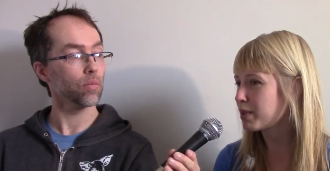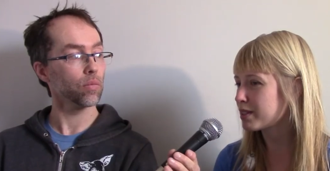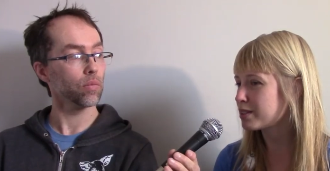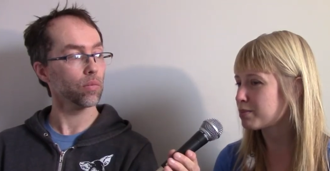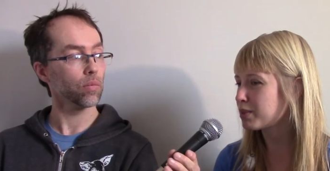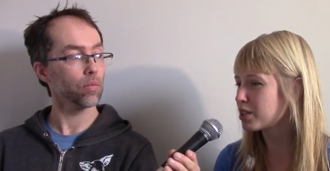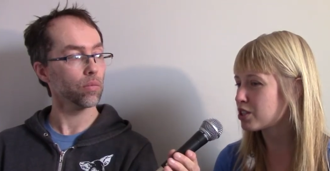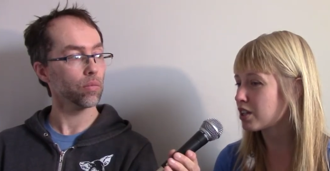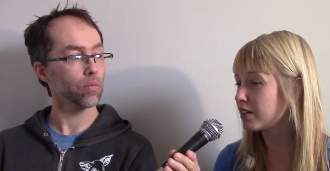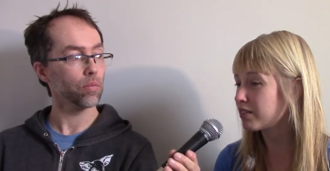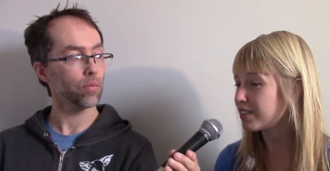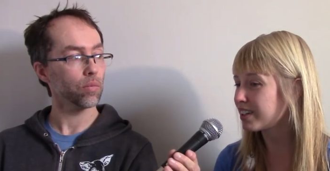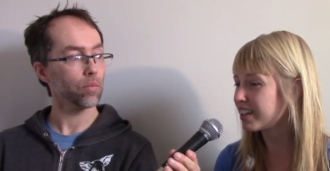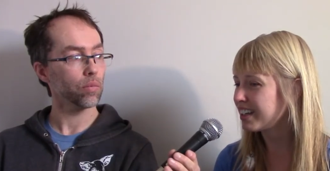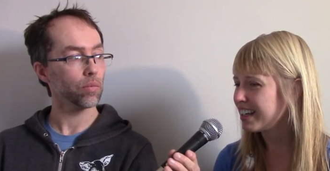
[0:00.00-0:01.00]
Speaker 1: best speech
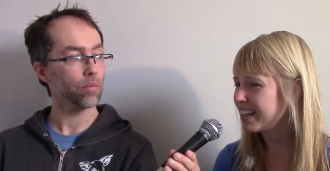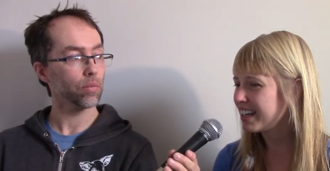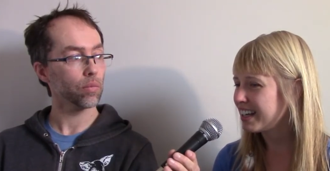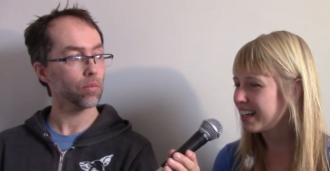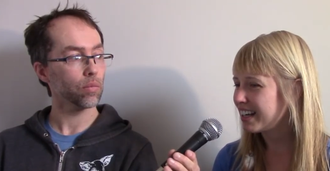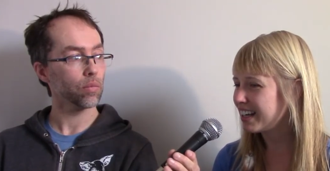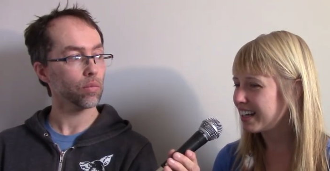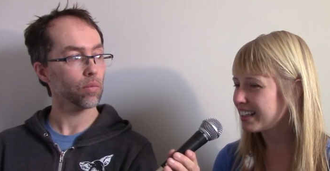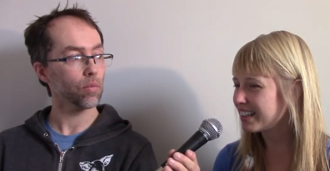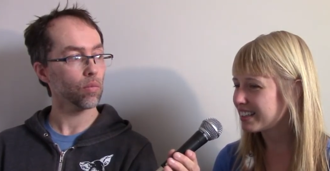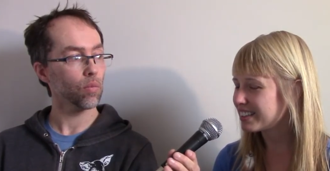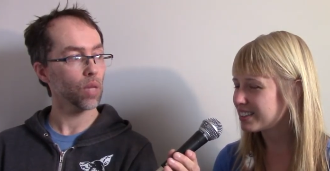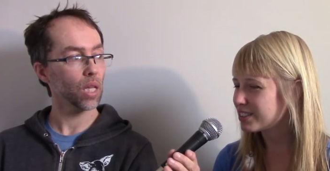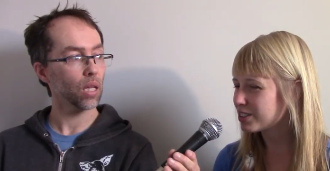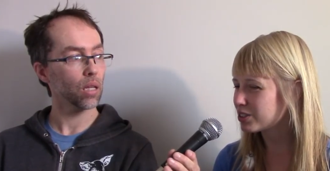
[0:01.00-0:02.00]
ever. And
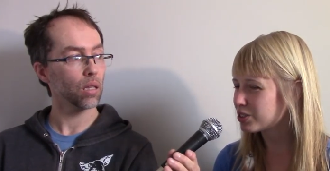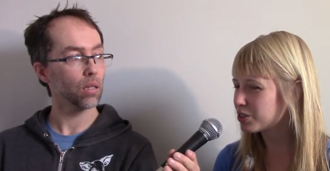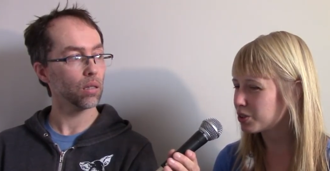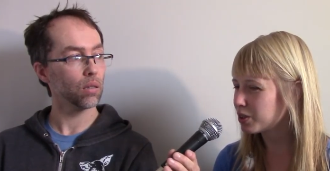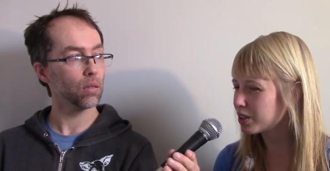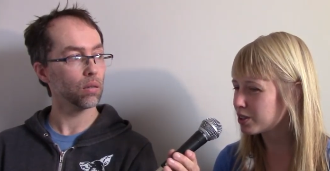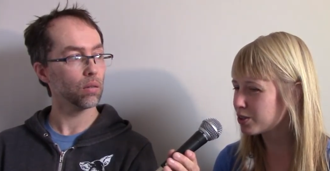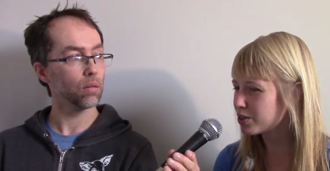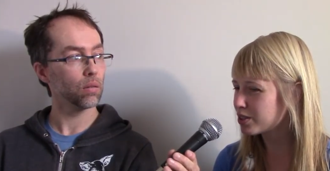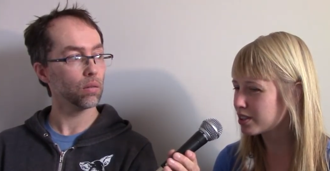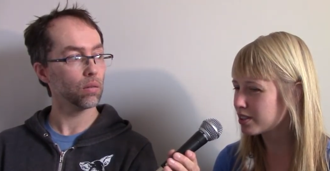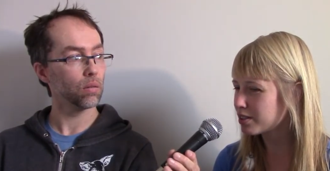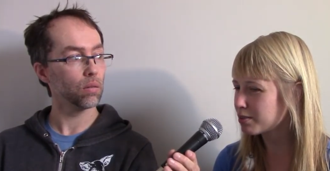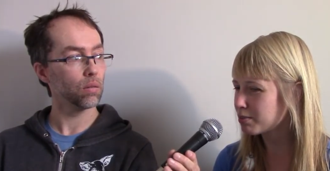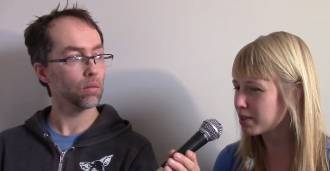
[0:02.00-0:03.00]
it's just so
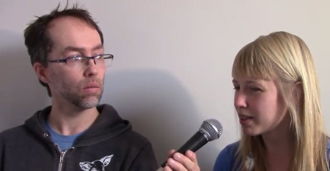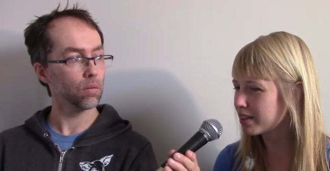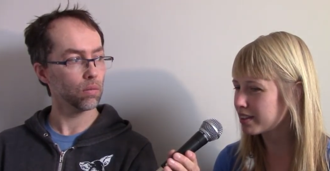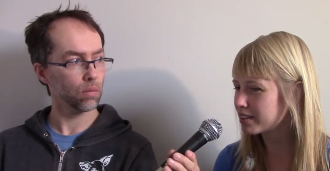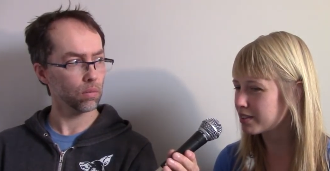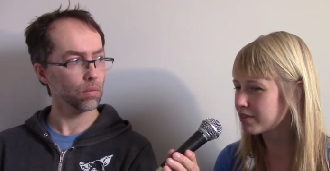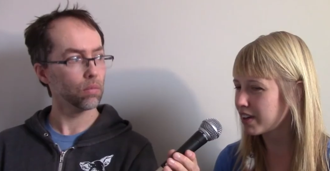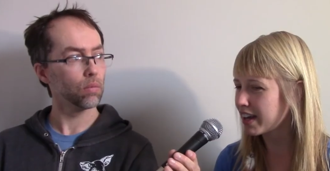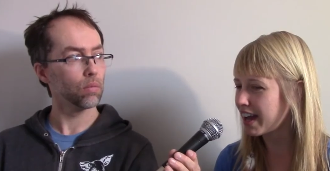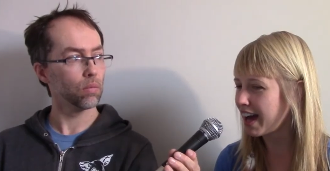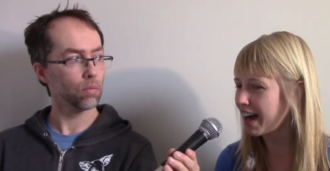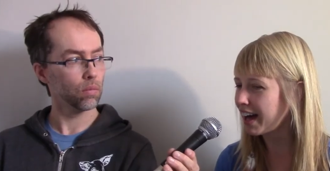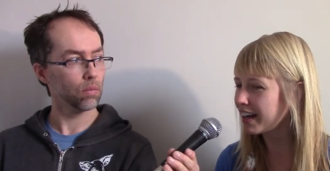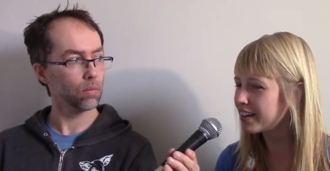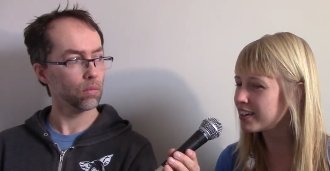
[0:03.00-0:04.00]
interesting to me that if I
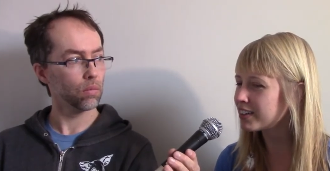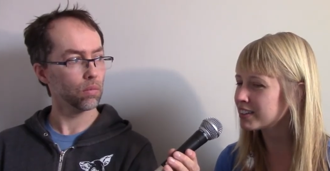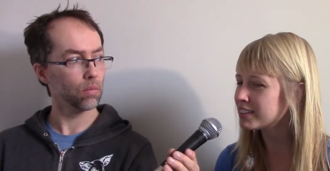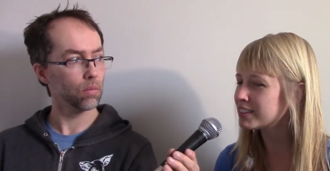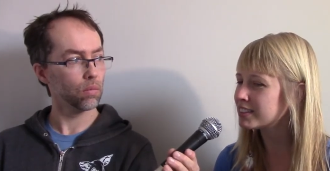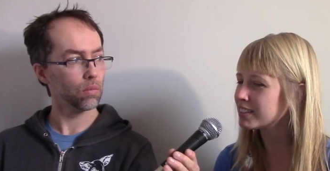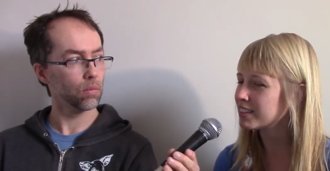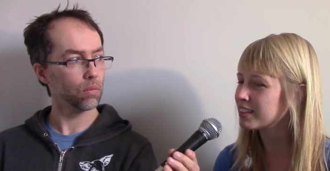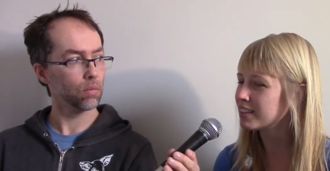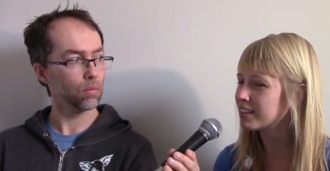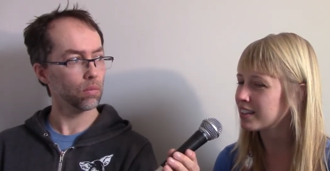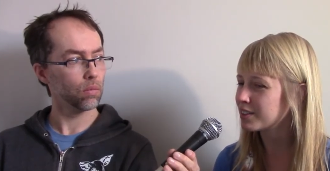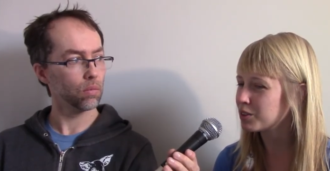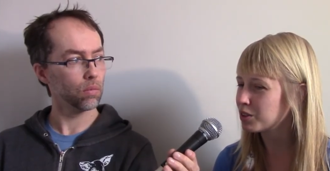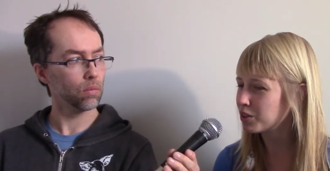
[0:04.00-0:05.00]
had not seen
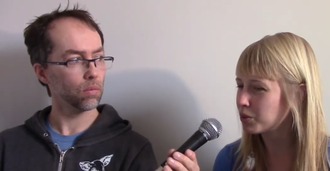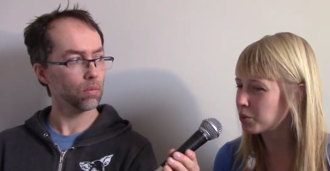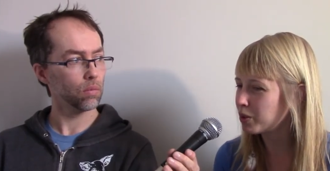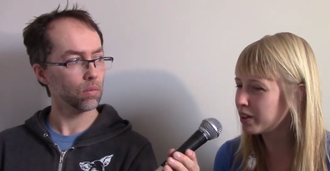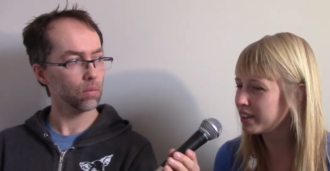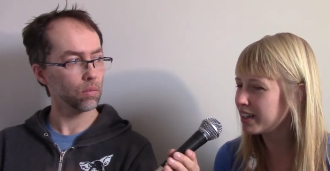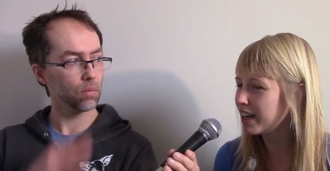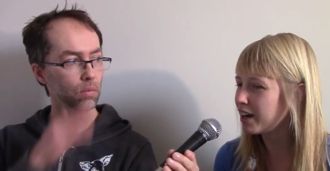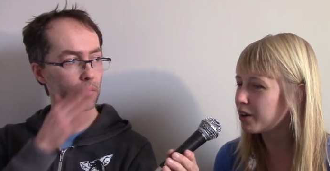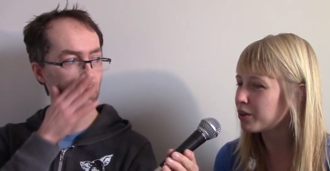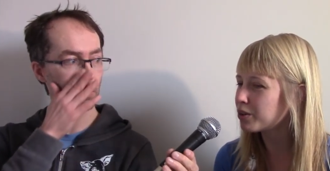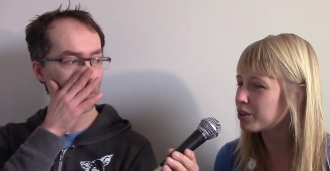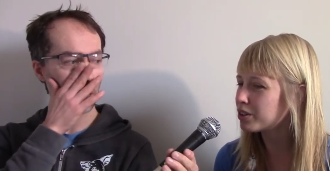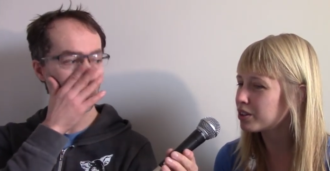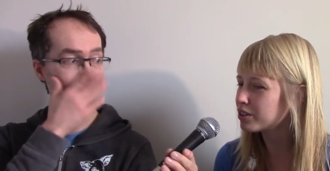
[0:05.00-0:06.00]
that 1
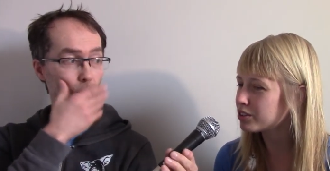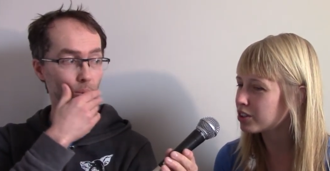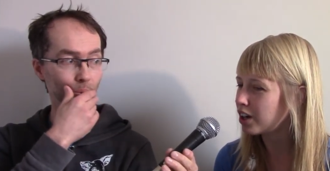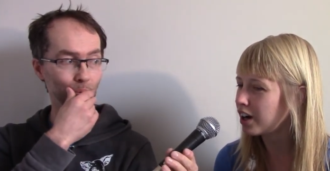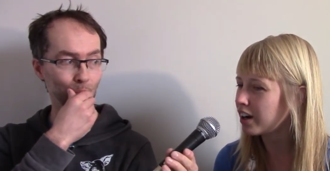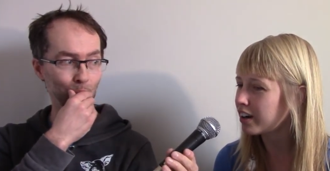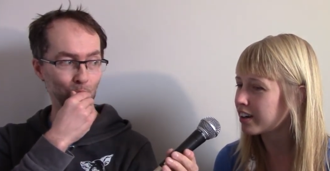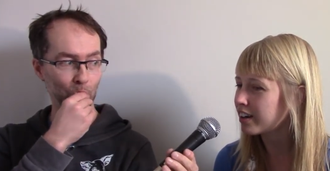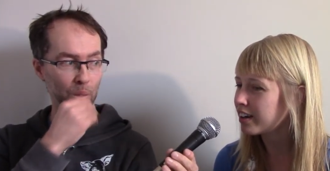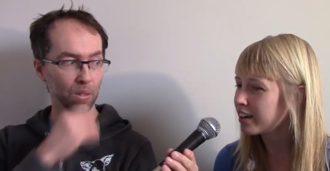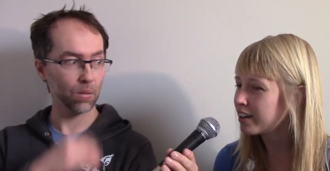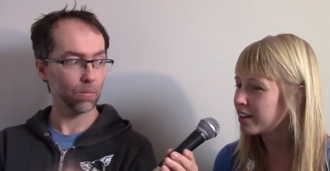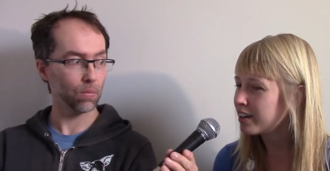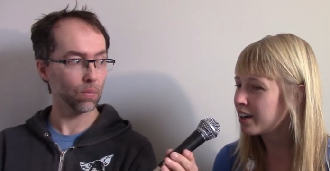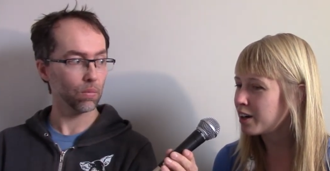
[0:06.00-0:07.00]
hour talk,
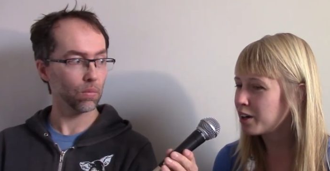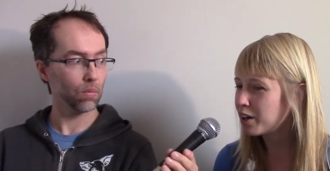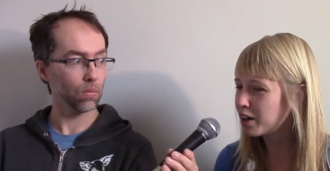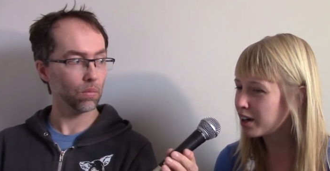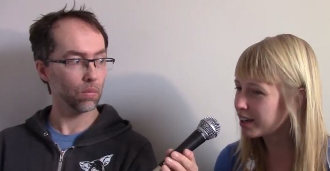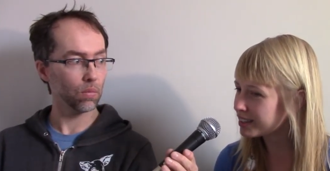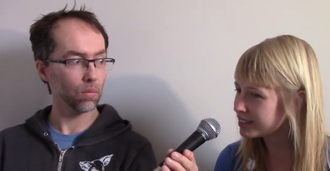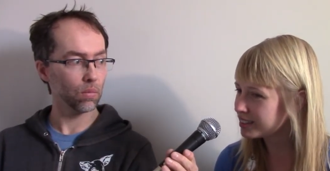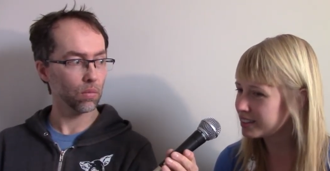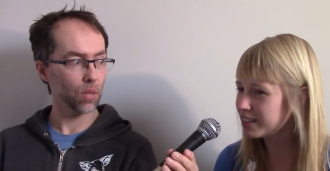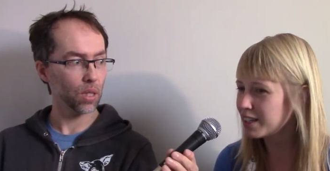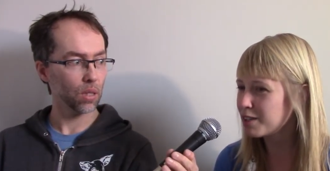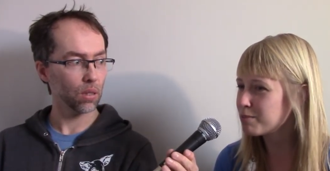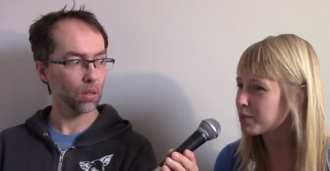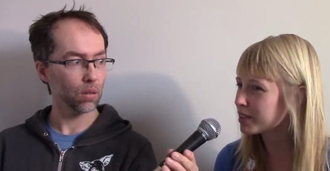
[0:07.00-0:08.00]
I
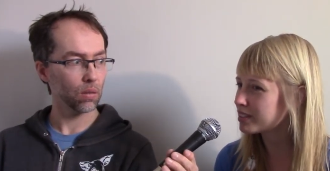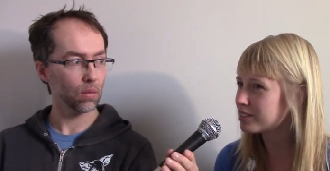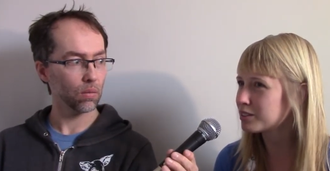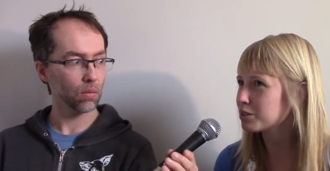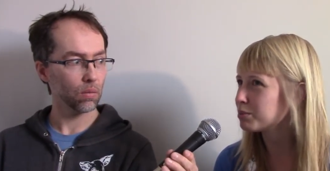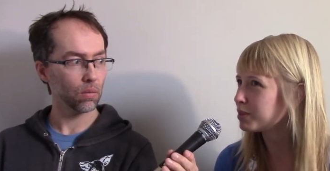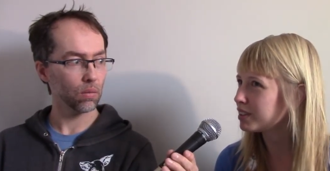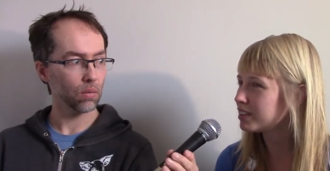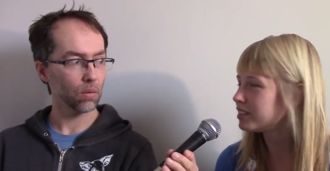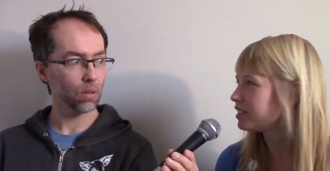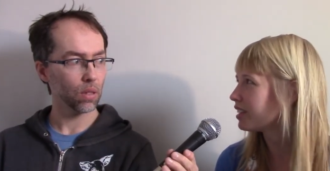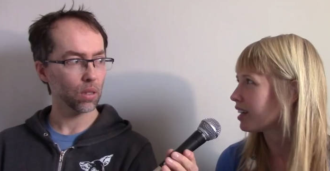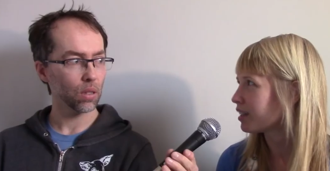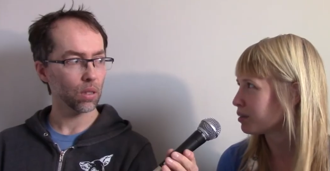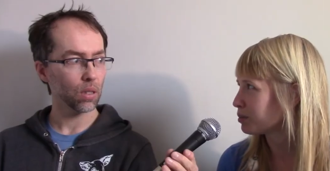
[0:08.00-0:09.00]
today might still be
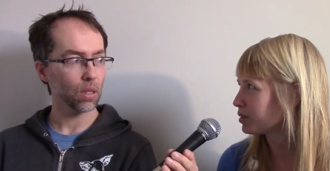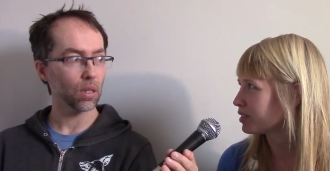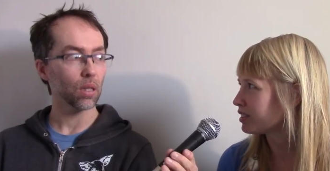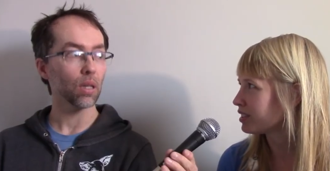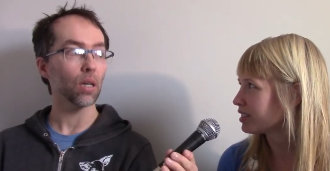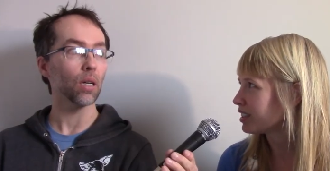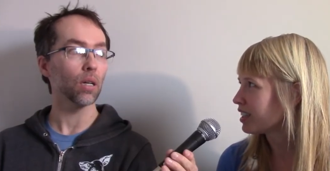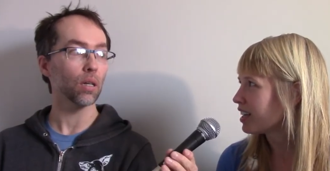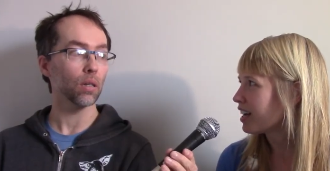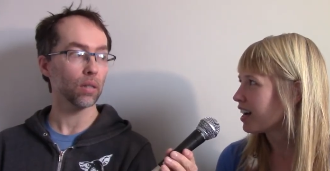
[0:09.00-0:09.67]
eating animals.